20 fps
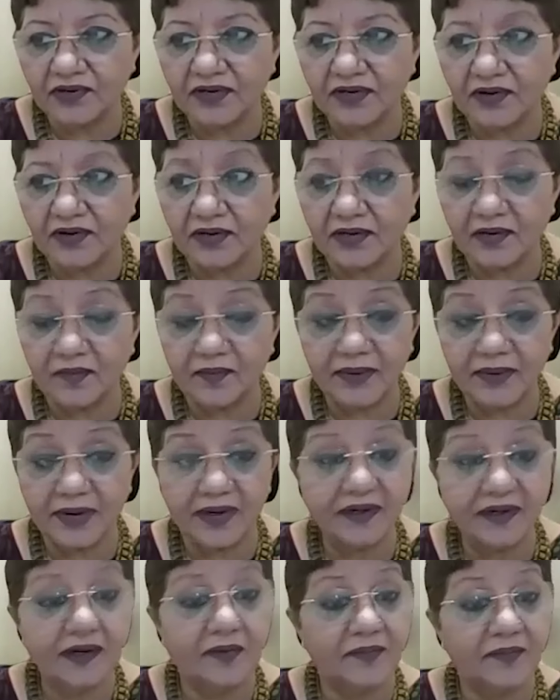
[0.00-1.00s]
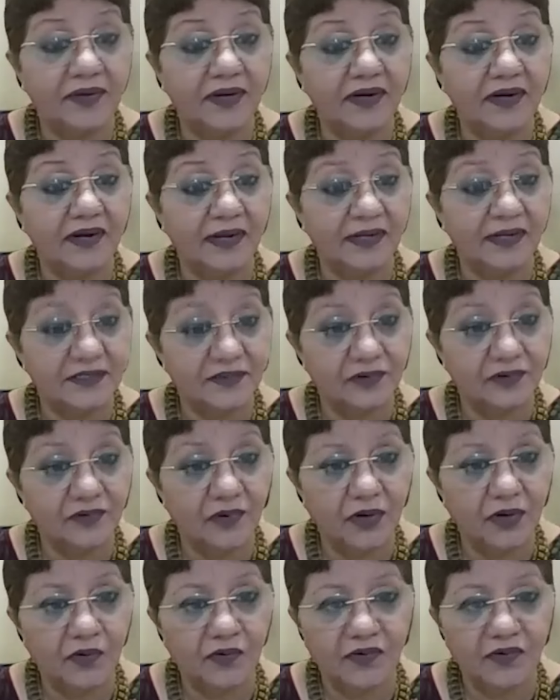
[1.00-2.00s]
You're a non-compliant company. Clients
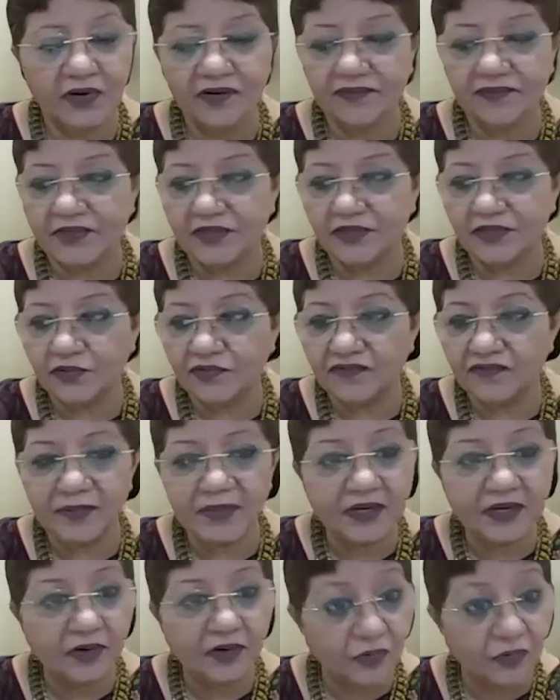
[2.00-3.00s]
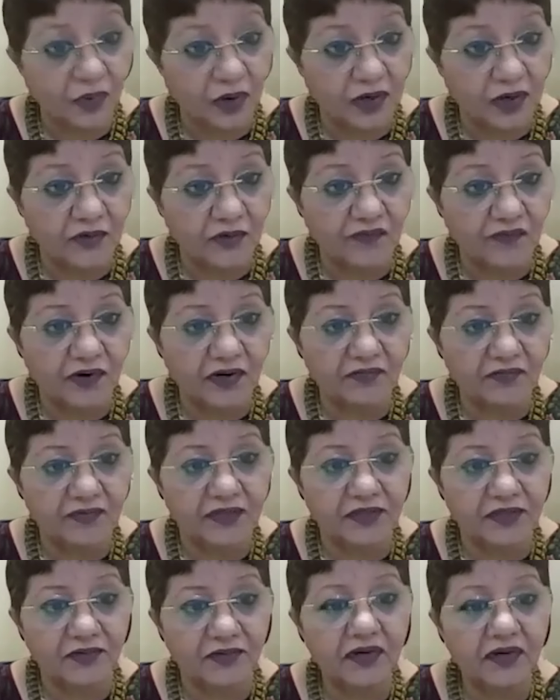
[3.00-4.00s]
don't want to work with you. Women don't want to
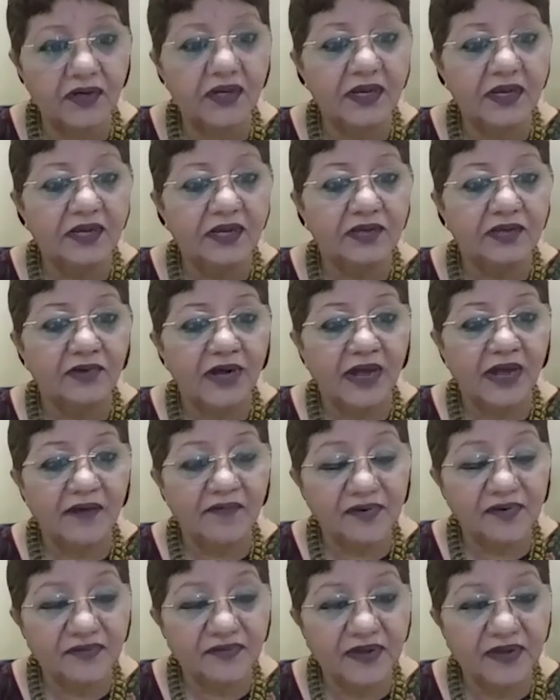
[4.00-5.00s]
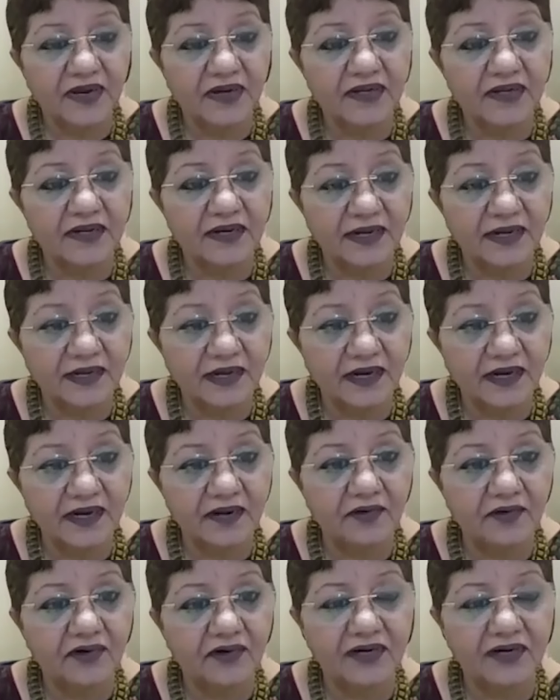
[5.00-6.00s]
work with you. You will have difficulty
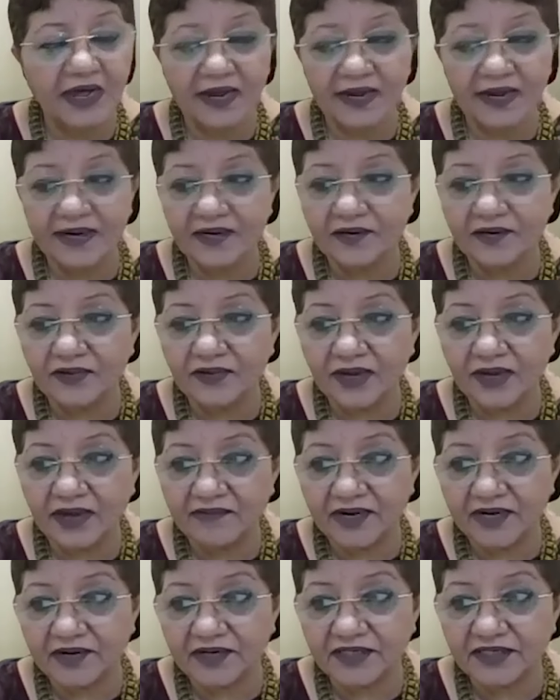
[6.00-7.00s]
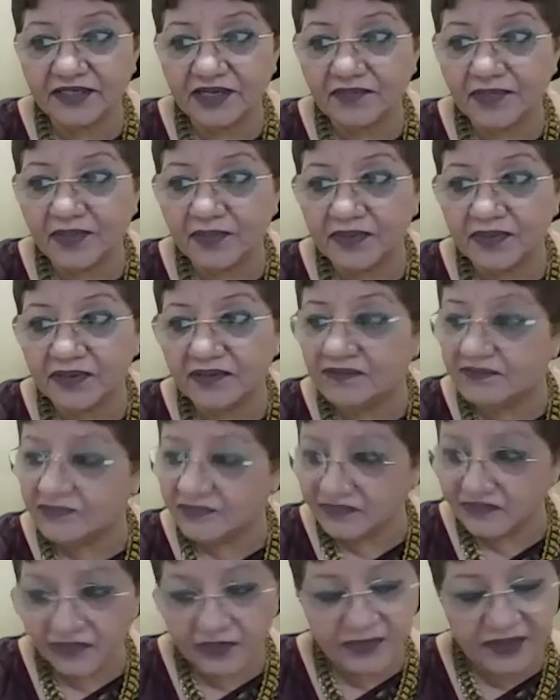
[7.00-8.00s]
retaining good talent. You will have attrition.
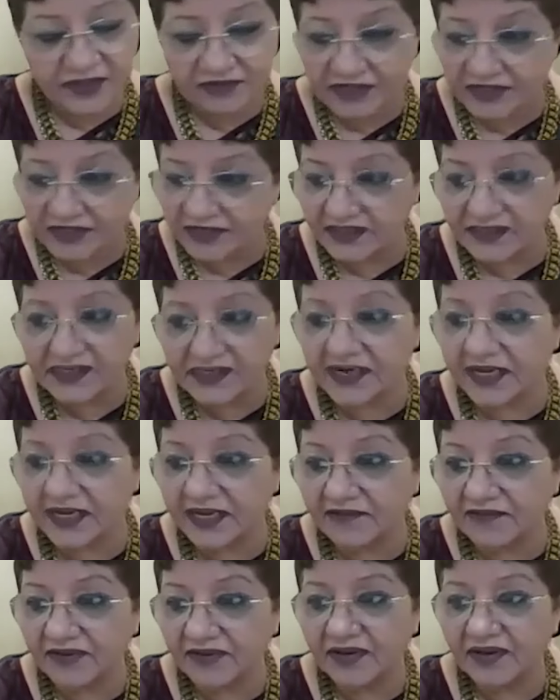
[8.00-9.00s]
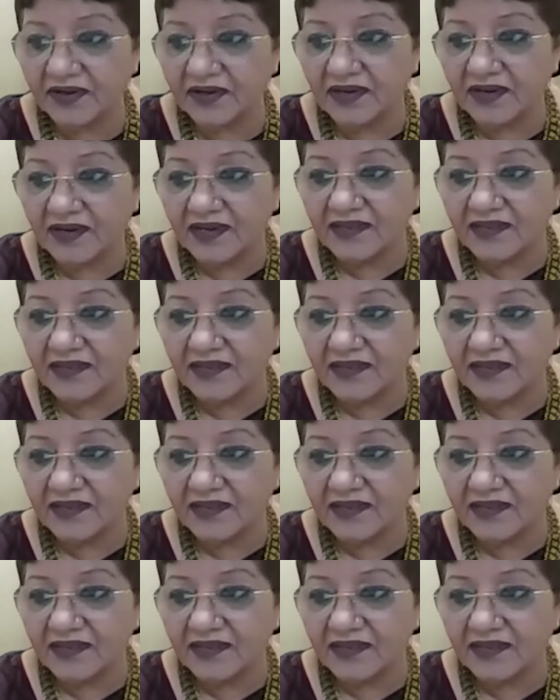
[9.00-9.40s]
Women will just leave.